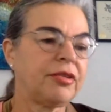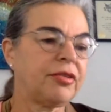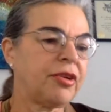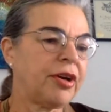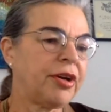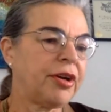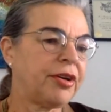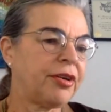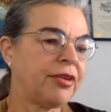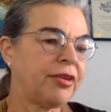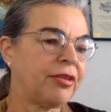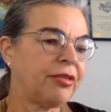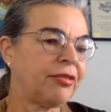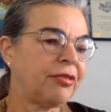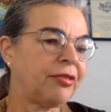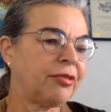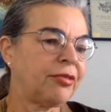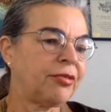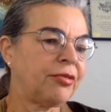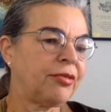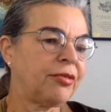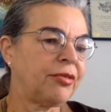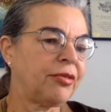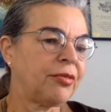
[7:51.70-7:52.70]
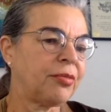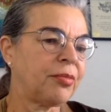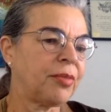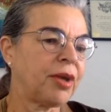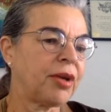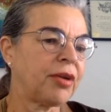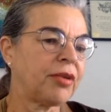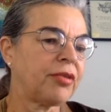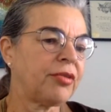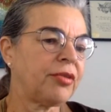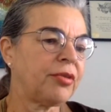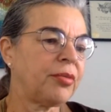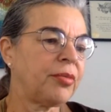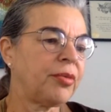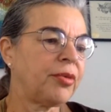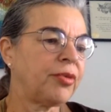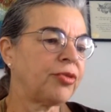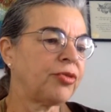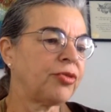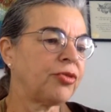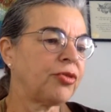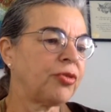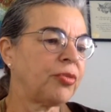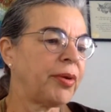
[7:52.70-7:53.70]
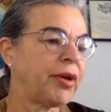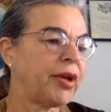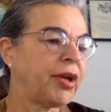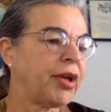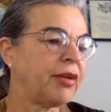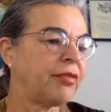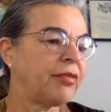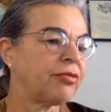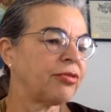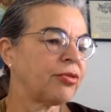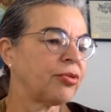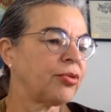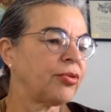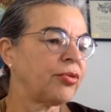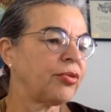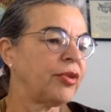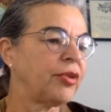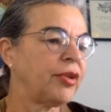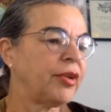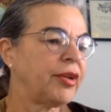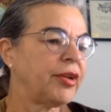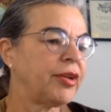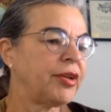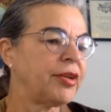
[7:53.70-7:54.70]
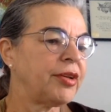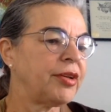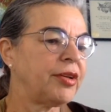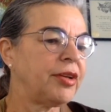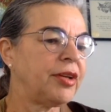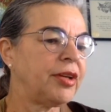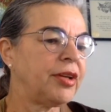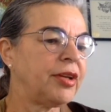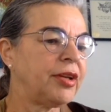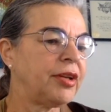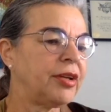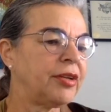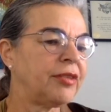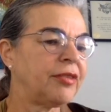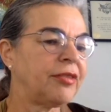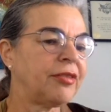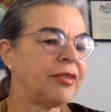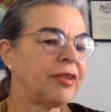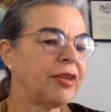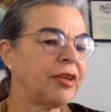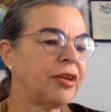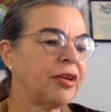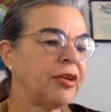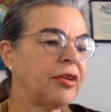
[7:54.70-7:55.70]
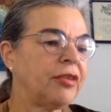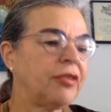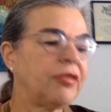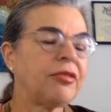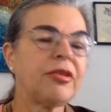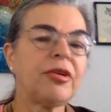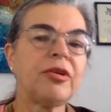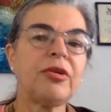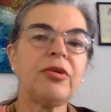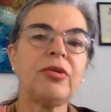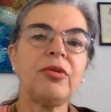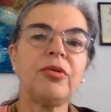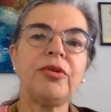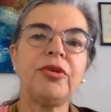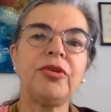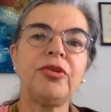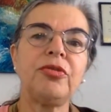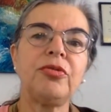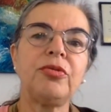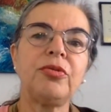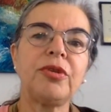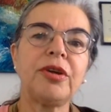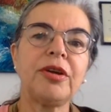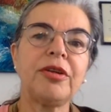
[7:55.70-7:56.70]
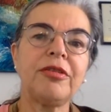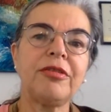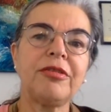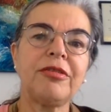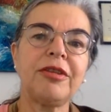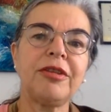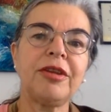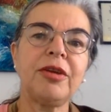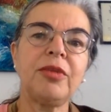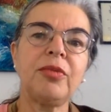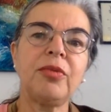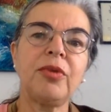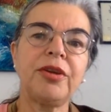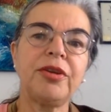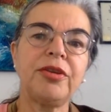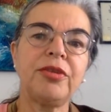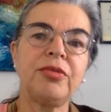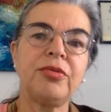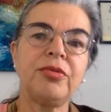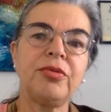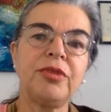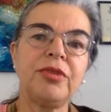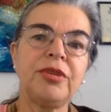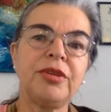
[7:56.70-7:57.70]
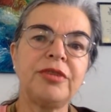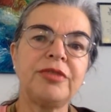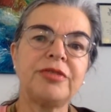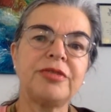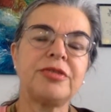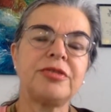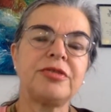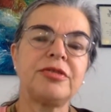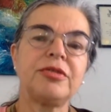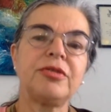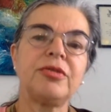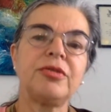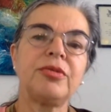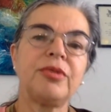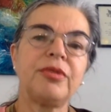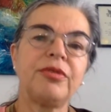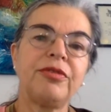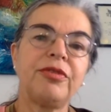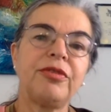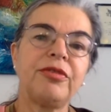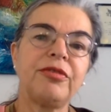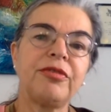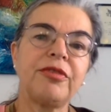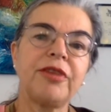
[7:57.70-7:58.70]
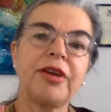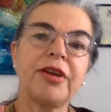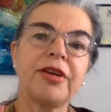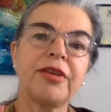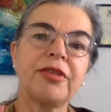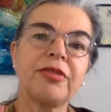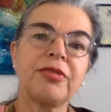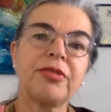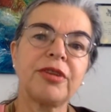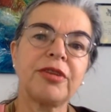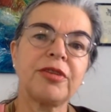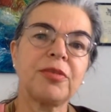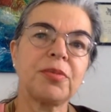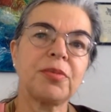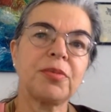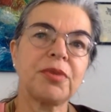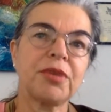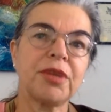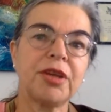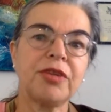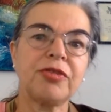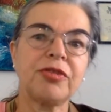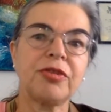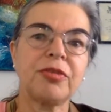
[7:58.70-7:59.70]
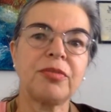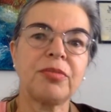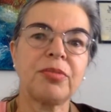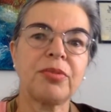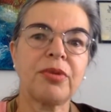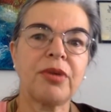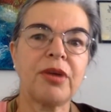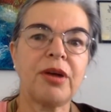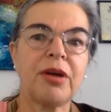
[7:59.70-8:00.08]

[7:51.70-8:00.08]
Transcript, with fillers: in light of the student's medical, emotional, behavioral needs. So you can see what you need to do if you've got a transportation